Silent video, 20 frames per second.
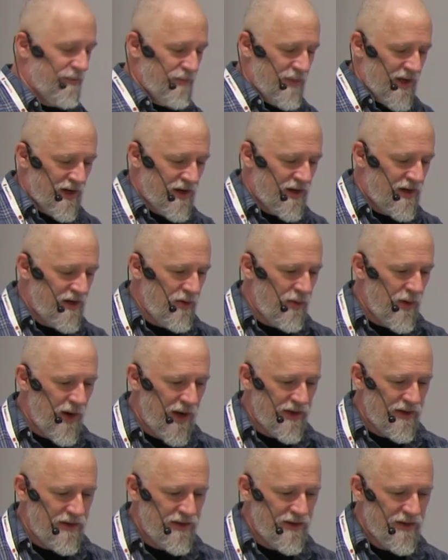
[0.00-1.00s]
up being
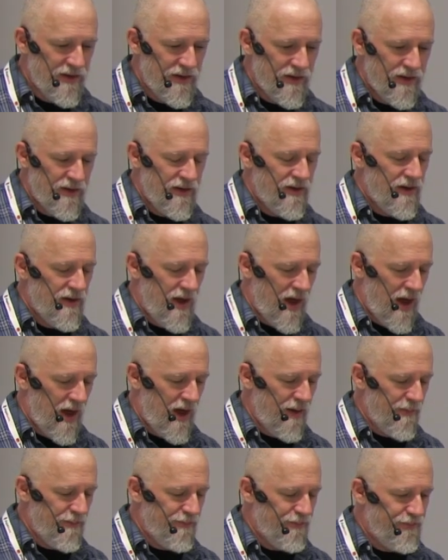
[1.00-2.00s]
quite,
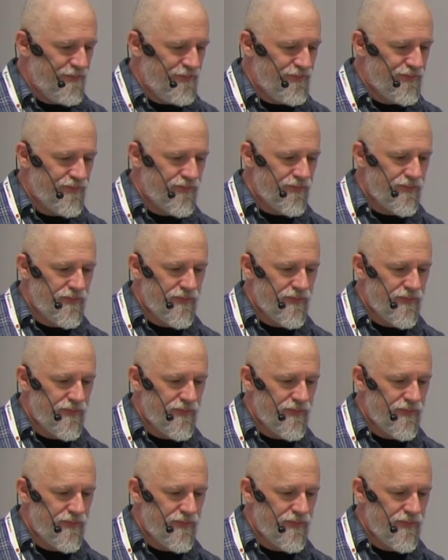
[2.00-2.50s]
um,